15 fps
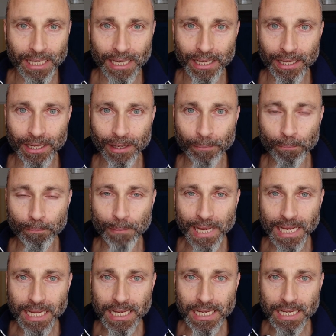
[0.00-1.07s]
uh,
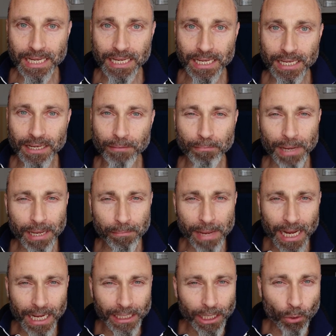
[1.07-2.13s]
may, may
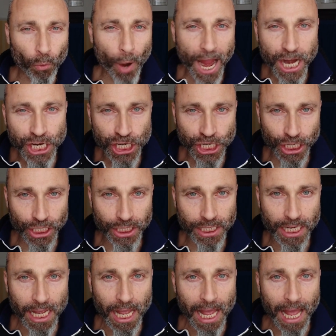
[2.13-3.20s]
make an equation